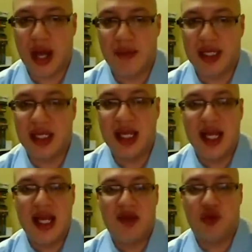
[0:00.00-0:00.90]
I mean,
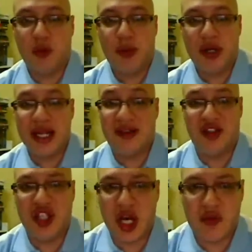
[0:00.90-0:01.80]
Rupert hits
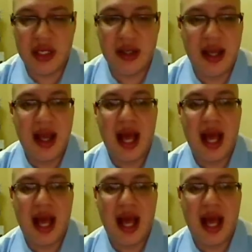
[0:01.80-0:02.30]
Jeri,